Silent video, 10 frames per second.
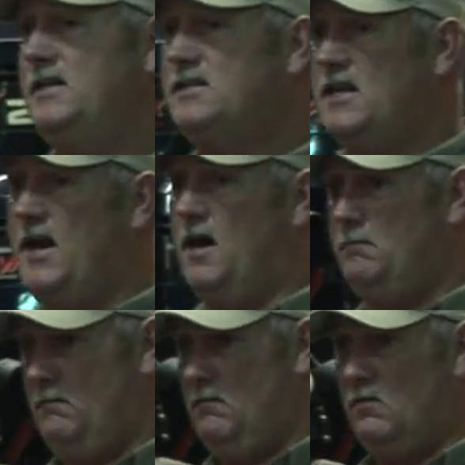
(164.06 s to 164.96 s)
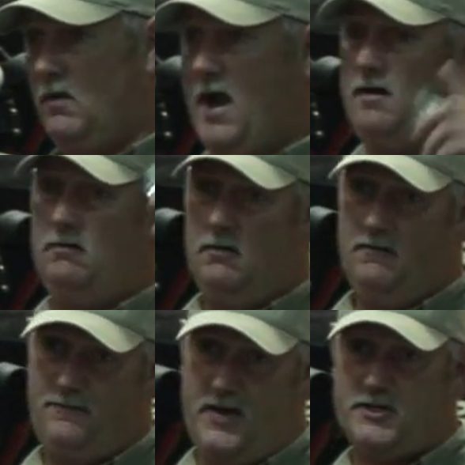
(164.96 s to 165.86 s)
setup, right?
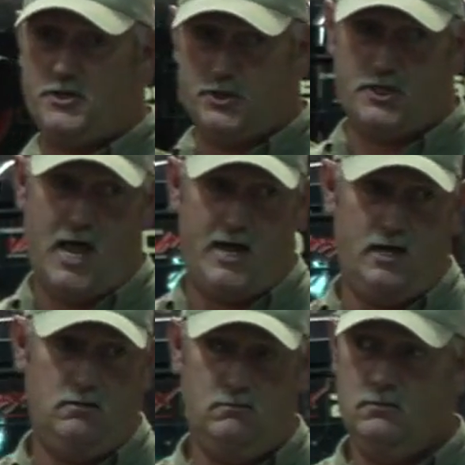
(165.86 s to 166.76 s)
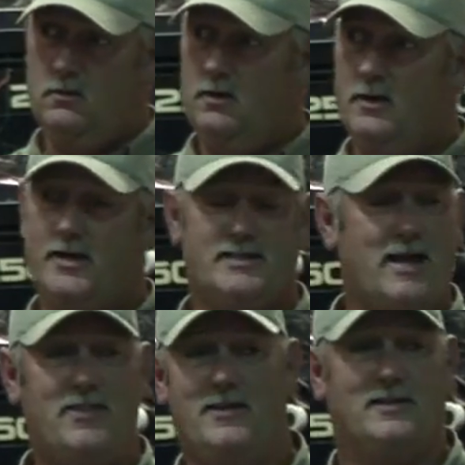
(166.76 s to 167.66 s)
Fixed or sliding, because
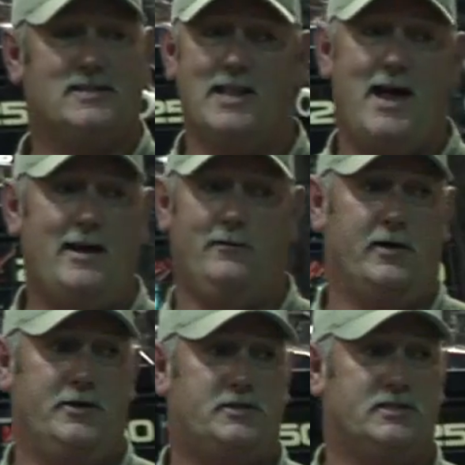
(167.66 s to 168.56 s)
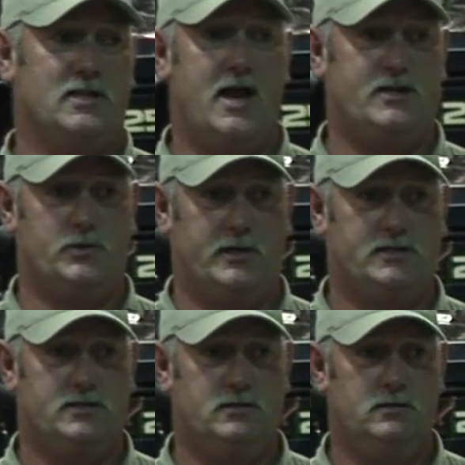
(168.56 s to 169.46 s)
I think the sliding reduces line
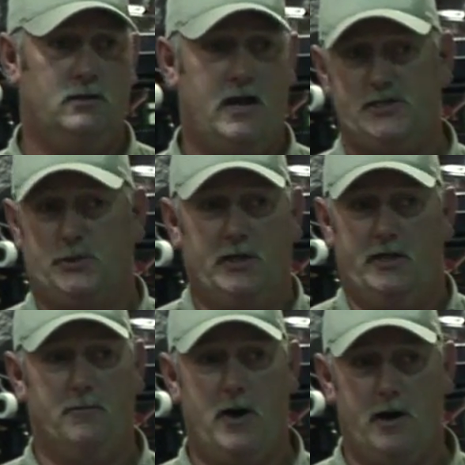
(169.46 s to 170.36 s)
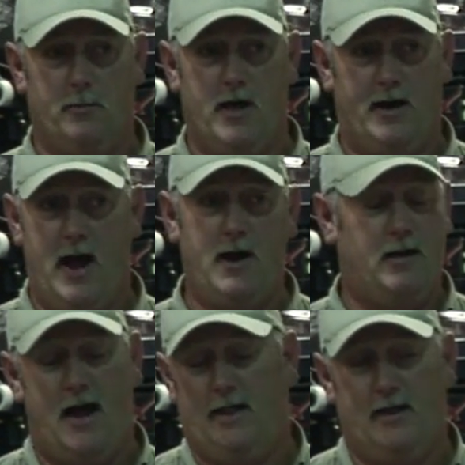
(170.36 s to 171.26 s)
twist. That's really the bottom line.
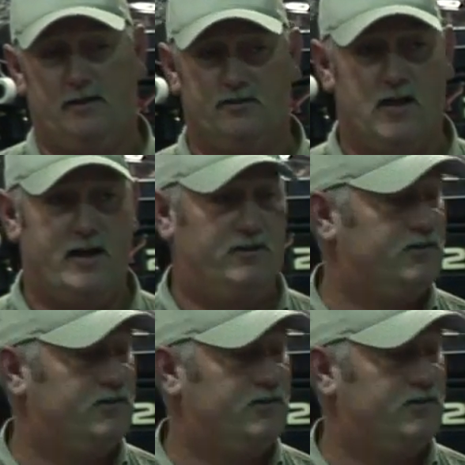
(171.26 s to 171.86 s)
I like the sliding